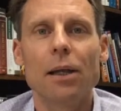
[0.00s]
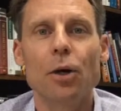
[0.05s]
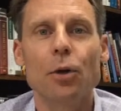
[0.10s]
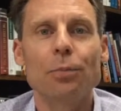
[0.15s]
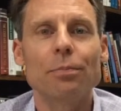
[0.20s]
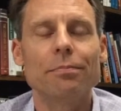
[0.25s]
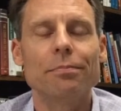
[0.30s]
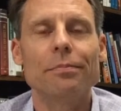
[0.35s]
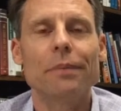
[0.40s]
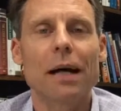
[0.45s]

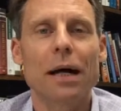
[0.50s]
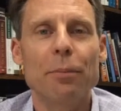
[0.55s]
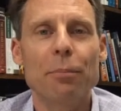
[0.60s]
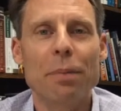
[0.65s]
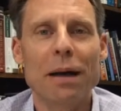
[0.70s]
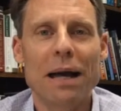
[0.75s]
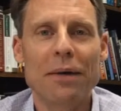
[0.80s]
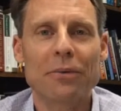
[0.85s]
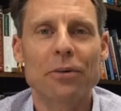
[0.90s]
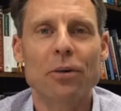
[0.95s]
Hello,
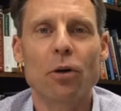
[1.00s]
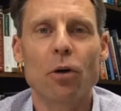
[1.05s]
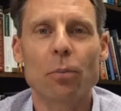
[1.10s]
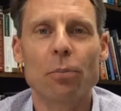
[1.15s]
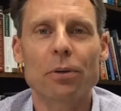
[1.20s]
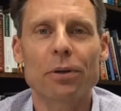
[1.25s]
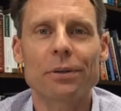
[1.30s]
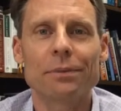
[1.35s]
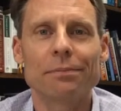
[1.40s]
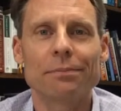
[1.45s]
I'm Patrik
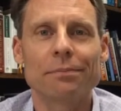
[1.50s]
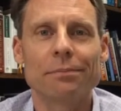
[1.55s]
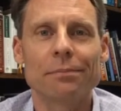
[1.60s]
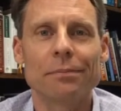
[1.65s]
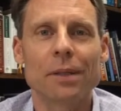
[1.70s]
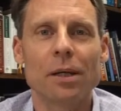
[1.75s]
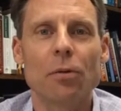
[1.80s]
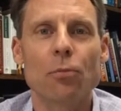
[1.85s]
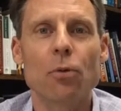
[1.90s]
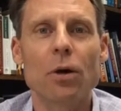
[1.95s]
Hultberg.
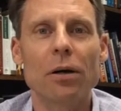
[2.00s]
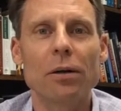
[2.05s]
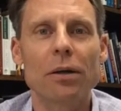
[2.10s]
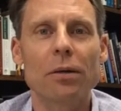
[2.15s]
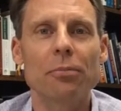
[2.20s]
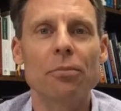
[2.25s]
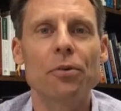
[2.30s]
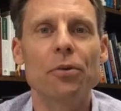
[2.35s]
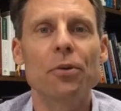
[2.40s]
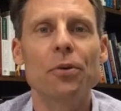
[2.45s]

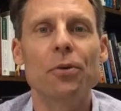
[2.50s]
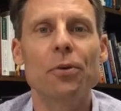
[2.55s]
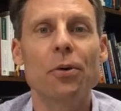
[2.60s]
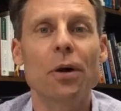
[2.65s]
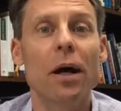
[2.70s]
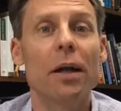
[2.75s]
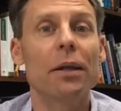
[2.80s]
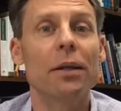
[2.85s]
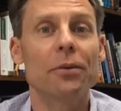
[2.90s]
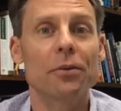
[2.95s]
Welcome
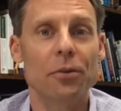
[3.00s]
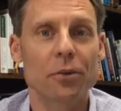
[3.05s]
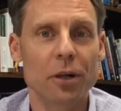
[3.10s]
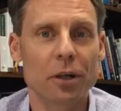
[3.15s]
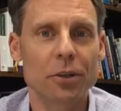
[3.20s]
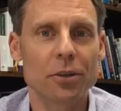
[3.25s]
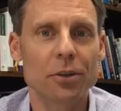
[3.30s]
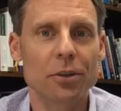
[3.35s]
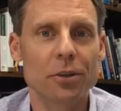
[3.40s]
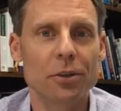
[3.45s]
to an
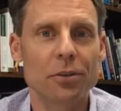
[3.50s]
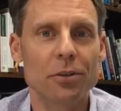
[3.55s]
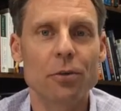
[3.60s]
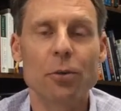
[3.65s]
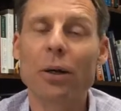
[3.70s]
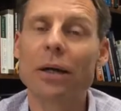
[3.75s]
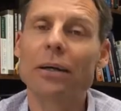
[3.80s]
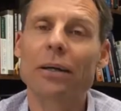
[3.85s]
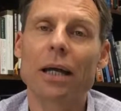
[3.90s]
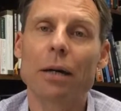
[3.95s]
introduction
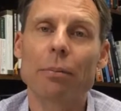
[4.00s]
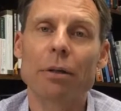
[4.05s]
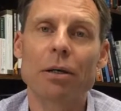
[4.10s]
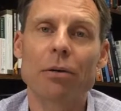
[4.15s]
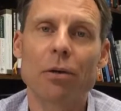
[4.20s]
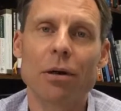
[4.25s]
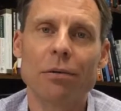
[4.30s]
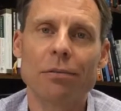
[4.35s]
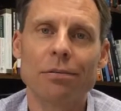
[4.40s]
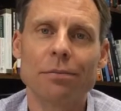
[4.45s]
to
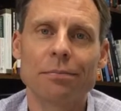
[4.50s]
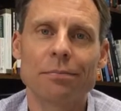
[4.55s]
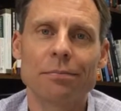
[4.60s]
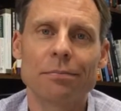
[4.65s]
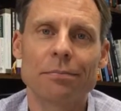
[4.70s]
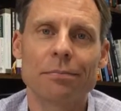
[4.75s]
economic growth.